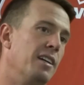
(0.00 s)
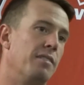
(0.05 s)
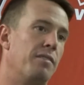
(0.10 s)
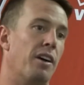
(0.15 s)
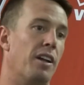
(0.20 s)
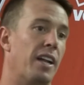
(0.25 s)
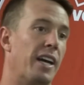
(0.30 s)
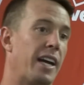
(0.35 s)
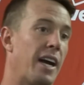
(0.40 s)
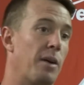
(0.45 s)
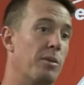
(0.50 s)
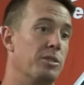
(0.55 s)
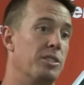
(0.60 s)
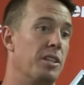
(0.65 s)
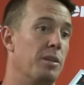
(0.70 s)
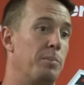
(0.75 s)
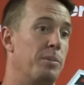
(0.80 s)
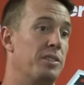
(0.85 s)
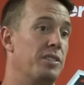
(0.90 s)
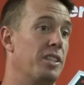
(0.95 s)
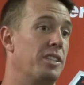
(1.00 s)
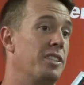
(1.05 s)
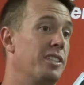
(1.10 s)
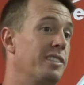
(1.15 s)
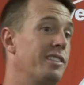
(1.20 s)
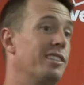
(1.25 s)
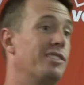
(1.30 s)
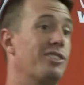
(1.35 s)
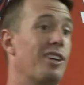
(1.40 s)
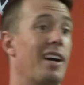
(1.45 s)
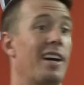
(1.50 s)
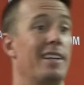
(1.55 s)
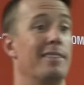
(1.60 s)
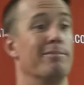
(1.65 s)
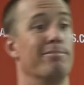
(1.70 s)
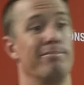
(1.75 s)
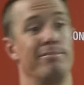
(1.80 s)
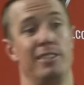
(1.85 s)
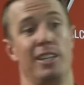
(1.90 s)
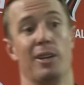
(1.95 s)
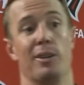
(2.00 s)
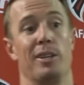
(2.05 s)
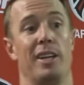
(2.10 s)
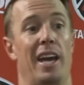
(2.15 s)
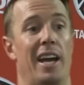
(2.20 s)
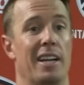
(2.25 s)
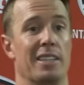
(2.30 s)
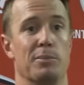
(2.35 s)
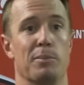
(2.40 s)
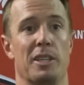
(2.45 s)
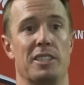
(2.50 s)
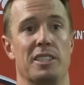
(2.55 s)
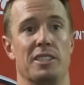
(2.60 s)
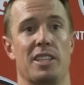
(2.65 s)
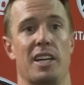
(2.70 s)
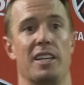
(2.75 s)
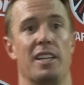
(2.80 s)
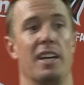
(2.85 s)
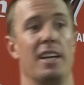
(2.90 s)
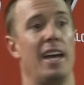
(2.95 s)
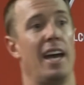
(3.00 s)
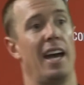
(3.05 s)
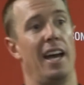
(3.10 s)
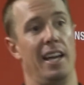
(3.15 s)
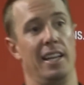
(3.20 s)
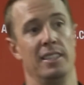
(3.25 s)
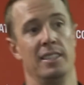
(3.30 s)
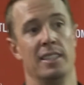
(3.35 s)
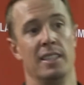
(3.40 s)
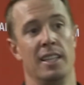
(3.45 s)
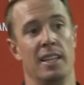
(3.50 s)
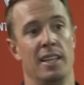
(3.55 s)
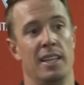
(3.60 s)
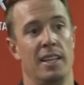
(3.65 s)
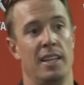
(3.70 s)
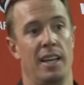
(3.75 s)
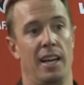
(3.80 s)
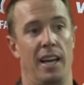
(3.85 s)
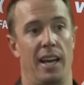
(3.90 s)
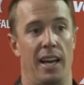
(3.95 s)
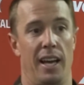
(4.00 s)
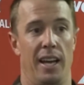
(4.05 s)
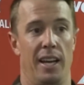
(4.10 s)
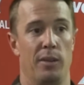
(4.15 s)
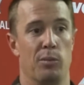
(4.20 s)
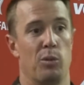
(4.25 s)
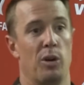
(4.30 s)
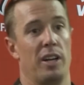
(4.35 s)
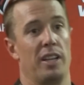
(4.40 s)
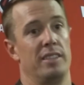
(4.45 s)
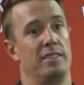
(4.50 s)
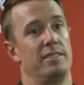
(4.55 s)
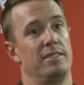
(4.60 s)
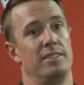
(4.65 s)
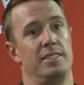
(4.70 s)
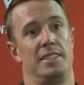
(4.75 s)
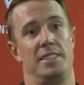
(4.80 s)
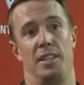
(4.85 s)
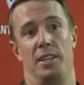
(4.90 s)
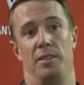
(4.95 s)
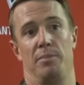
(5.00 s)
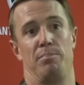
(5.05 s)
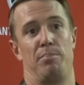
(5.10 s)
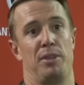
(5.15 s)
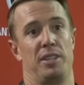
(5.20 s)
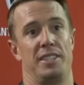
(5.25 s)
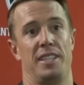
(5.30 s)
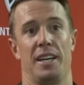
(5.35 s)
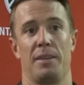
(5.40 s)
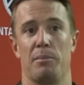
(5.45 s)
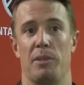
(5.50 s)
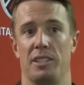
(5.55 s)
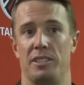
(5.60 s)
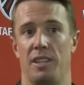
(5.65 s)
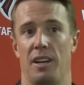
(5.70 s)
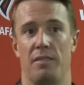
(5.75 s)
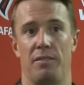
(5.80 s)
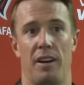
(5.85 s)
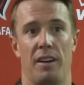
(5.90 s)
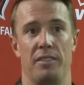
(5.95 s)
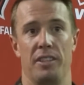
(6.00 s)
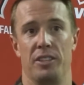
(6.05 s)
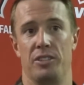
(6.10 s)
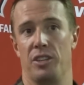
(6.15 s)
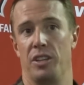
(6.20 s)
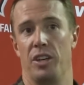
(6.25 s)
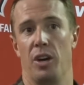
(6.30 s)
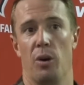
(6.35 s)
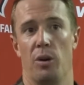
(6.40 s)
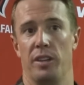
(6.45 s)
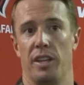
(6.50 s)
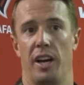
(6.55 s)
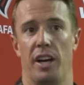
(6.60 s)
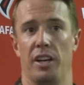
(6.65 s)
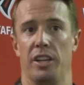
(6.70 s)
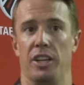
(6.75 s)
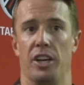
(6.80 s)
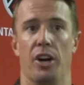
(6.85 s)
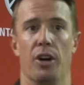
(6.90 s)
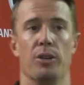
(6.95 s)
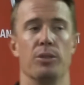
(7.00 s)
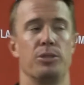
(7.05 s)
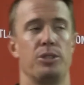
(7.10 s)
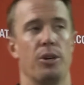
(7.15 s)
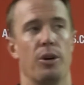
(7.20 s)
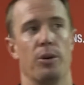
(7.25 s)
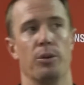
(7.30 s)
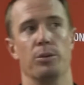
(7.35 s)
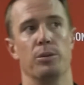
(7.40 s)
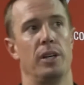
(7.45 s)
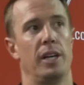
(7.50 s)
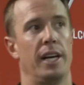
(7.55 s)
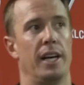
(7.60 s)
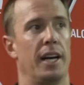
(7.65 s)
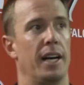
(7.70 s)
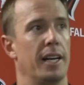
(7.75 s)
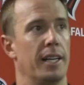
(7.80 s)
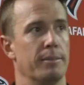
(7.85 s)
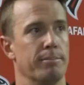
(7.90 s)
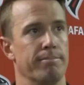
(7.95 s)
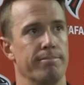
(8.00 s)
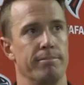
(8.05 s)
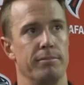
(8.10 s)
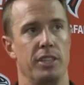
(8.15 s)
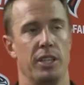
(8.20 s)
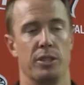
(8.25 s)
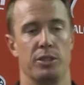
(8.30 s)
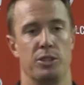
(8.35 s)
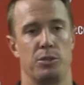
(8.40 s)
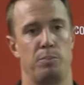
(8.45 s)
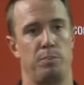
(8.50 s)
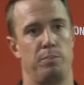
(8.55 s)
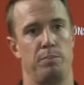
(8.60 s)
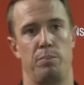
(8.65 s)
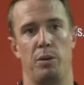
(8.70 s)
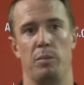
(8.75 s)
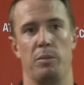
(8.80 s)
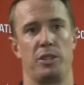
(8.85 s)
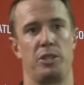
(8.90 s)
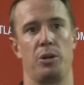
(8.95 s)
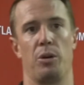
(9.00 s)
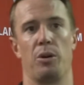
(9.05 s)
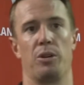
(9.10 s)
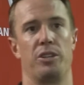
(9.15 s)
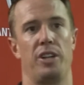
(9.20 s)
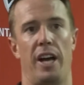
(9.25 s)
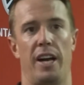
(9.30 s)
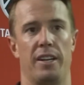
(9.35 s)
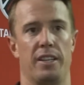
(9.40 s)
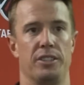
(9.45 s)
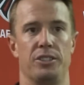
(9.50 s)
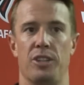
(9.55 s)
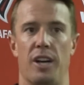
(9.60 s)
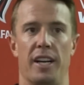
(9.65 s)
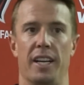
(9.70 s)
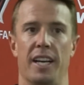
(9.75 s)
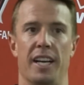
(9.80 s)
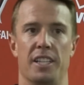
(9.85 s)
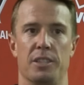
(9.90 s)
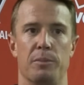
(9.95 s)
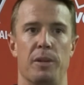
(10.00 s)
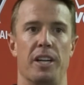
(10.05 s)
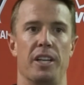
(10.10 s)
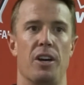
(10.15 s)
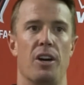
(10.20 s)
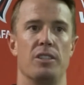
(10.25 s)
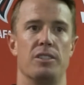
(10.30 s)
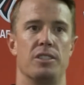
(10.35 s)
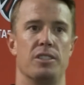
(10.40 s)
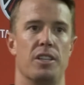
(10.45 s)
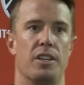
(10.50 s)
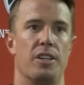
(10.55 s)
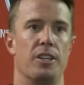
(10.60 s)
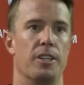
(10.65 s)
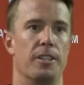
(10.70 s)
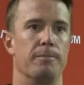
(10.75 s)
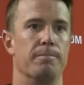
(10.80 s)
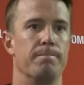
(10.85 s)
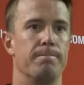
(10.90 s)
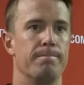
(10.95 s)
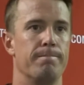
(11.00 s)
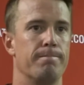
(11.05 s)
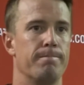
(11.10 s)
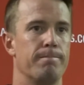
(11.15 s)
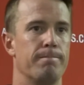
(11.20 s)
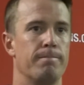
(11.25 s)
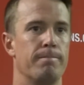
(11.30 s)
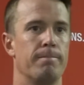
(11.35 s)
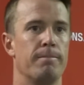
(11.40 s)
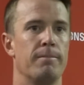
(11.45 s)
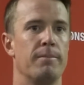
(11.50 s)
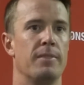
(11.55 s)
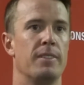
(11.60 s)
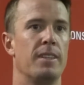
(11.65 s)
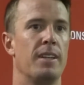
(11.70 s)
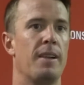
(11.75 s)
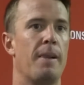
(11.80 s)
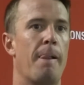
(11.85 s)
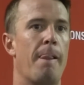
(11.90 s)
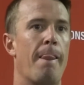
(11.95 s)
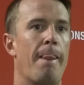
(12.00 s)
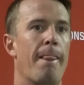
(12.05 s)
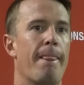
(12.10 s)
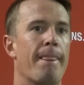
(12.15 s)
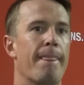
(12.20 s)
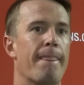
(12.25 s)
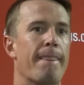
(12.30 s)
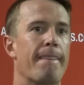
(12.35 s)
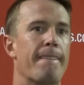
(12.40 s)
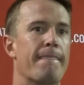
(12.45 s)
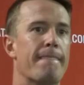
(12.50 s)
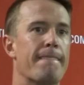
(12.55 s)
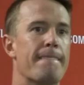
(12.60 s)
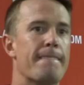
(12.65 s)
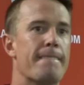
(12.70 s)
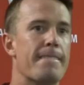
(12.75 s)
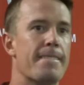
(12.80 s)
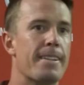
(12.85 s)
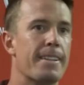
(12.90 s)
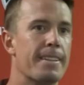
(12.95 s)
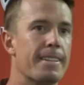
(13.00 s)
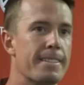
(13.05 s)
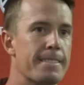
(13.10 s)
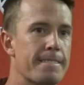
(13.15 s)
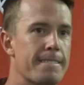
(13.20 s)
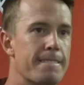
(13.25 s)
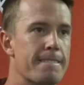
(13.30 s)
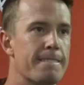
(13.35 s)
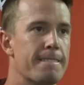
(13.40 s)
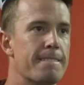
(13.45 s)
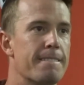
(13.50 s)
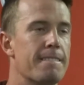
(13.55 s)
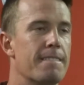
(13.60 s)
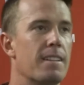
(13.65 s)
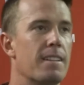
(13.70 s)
Felt like I was in a position to try and you know get as much as I could get and wanted to protect myself, obviously, going there, you know. So, um, you know, just put my shoulder down and try to get as many yards as I could. But you can yeah. understand why a play like that would fire your teammates up.